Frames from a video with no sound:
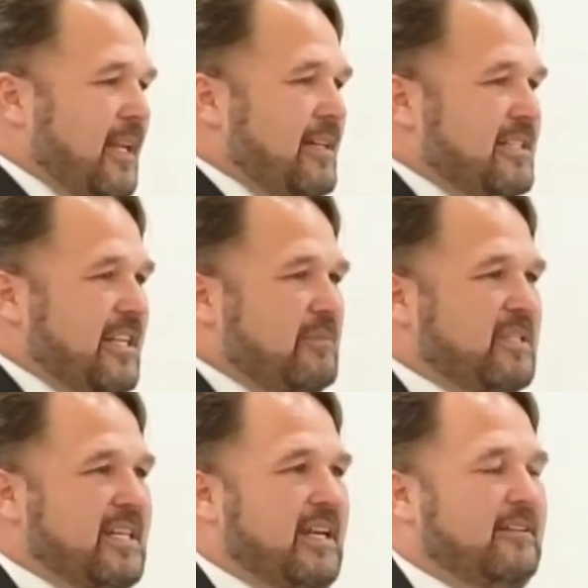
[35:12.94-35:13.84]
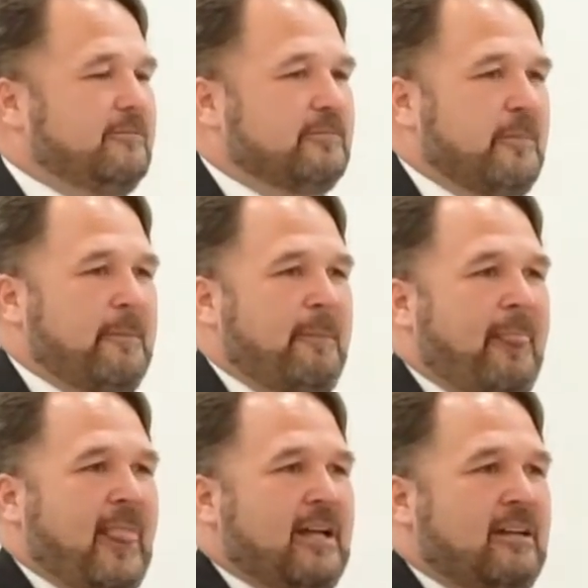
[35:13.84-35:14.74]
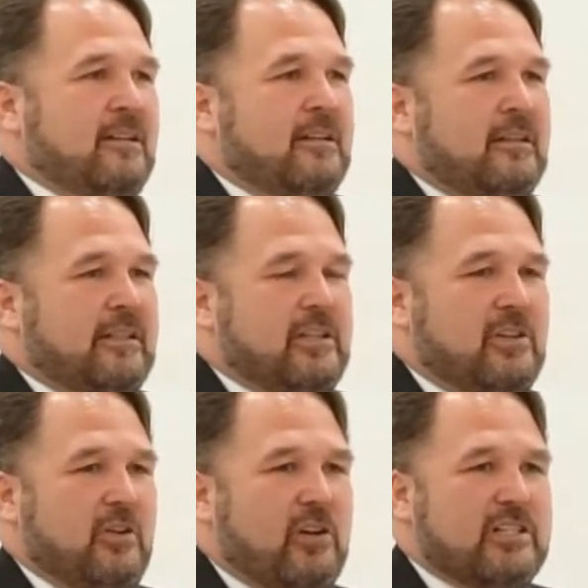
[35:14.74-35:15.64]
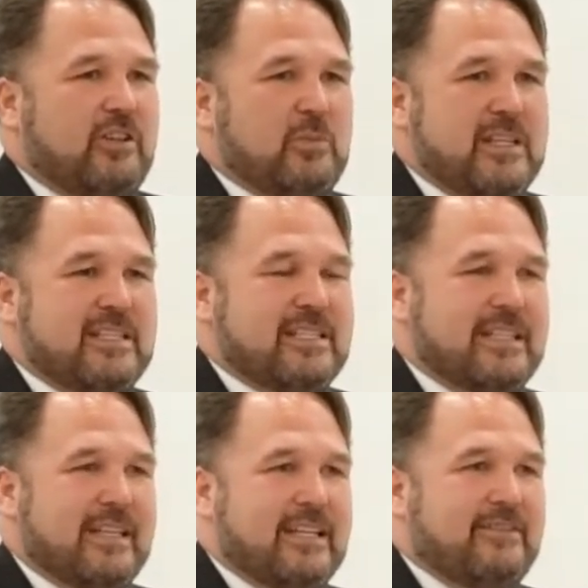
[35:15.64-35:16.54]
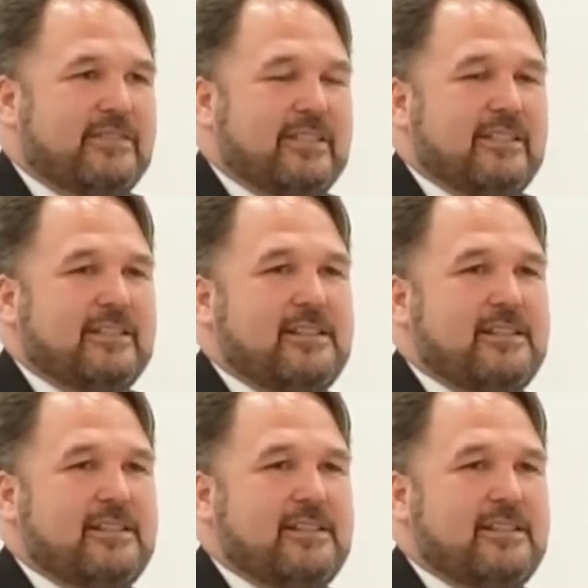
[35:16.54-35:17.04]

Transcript: She kept saying, you know, the Lord told me this is a gift.